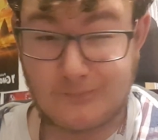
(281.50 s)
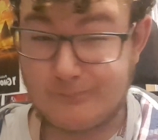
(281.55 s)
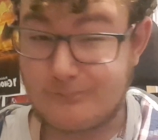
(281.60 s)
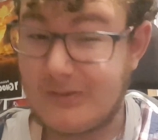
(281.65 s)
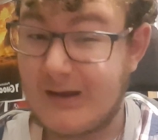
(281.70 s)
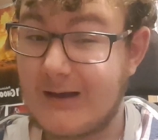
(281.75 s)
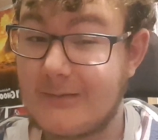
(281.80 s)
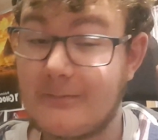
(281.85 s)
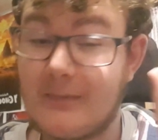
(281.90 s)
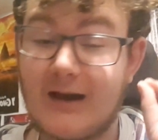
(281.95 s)

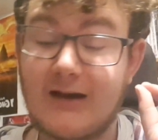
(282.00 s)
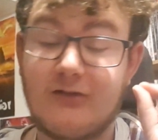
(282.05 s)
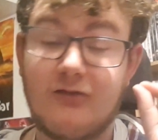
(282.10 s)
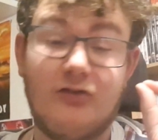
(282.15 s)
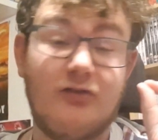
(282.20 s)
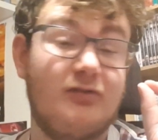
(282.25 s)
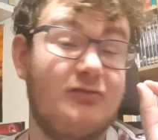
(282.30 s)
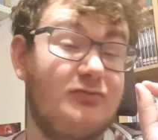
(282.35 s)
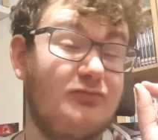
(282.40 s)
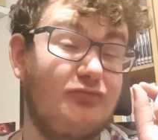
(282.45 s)
Big Mac
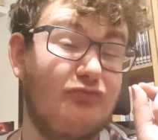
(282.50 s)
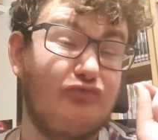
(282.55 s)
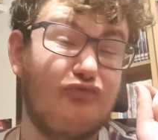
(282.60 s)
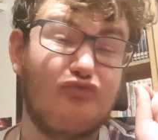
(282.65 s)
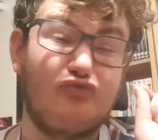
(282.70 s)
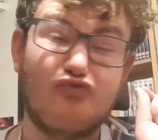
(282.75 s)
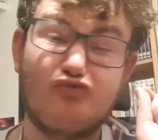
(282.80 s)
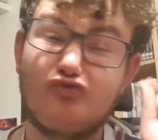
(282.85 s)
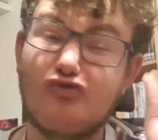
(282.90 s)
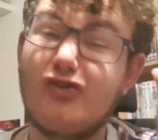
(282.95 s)
looked
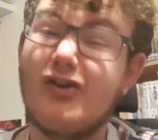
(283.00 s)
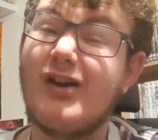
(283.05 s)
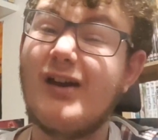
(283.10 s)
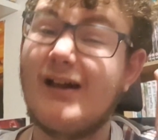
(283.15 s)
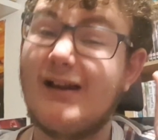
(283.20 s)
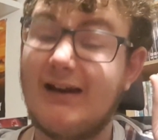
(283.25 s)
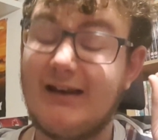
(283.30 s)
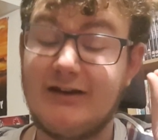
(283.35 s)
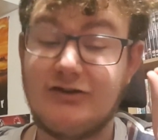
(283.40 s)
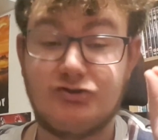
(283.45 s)

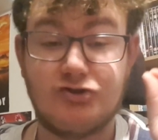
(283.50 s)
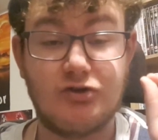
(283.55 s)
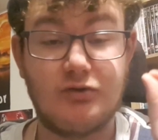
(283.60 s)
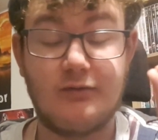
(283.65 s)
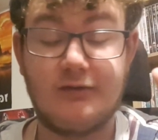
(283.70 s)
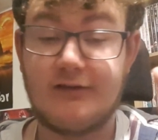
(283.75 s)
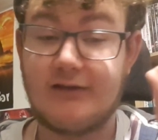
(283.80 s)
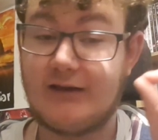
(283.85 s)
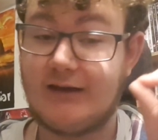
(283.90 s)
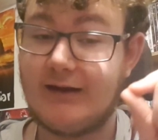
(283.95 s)
really
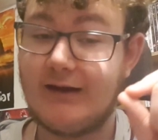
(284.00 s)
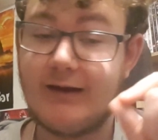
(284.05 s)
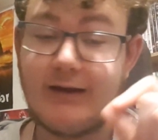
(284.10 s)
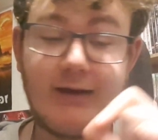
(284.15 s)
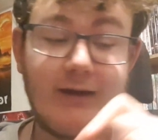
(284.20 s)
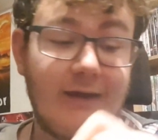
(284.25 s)
juicy